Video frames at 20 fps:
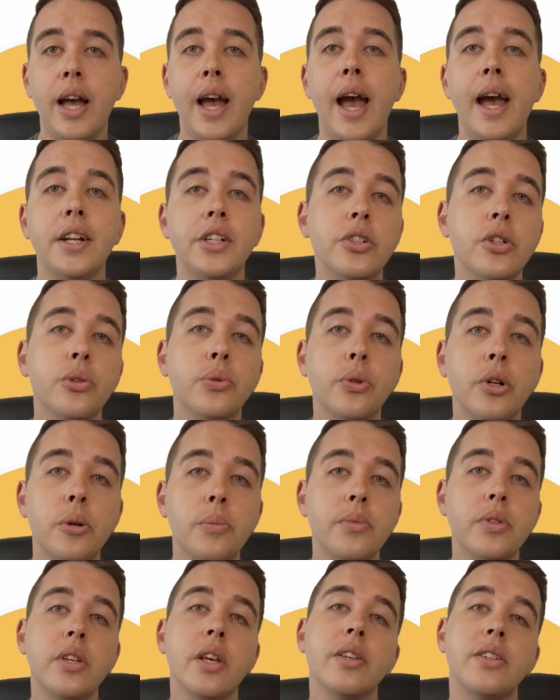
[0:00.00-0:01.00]
At 2
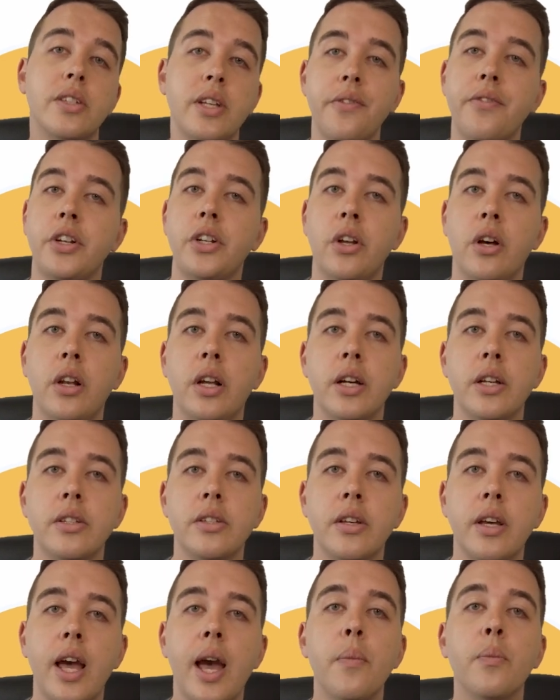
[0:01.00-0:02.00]
rooms, $7.
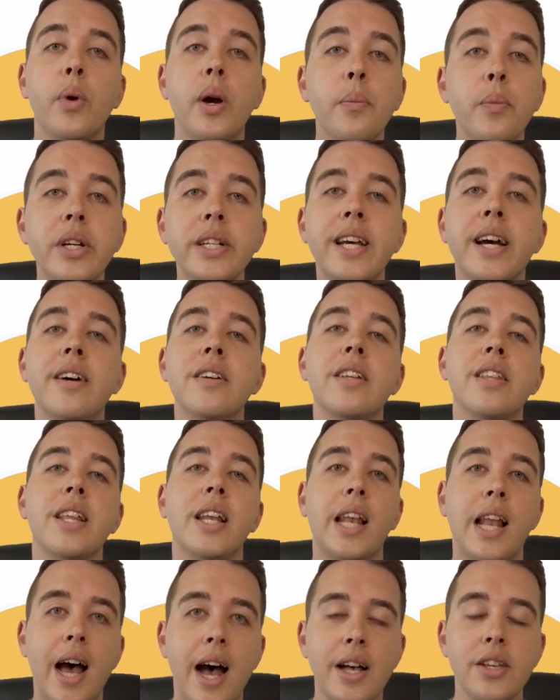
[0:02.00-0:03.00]
And when we're down to the
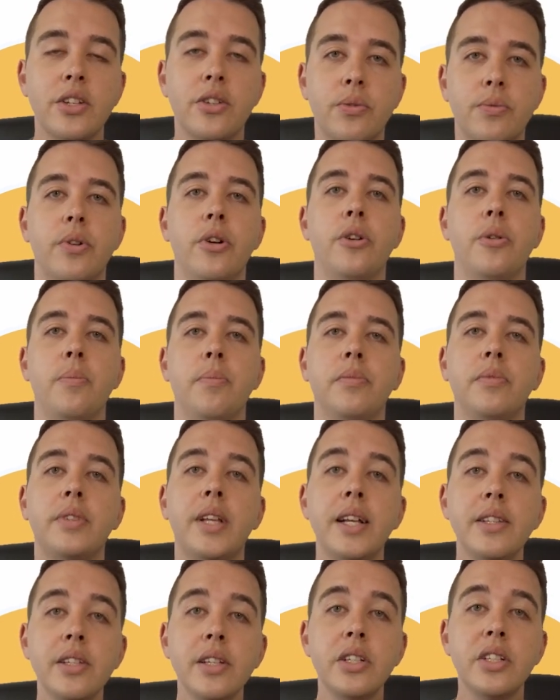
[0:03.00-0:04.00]
last room,
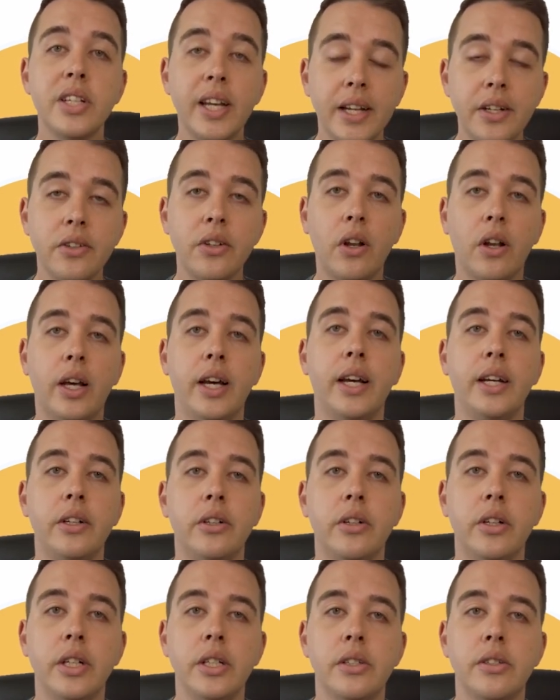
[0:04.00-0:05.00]
that's a $10
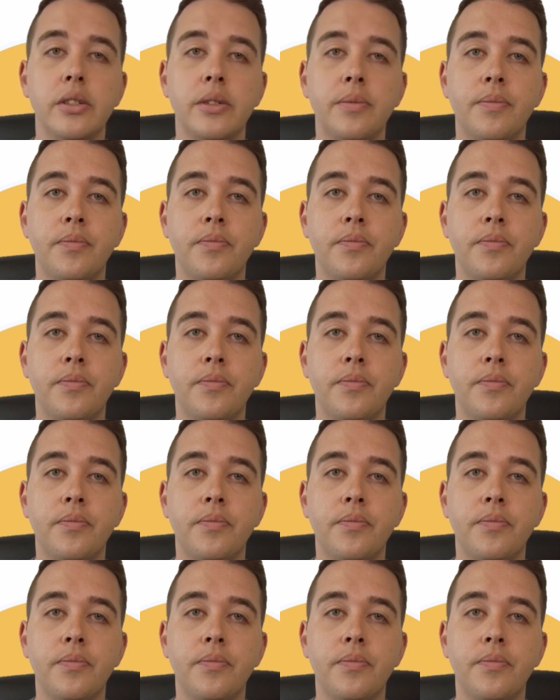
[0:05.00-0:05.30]
increase.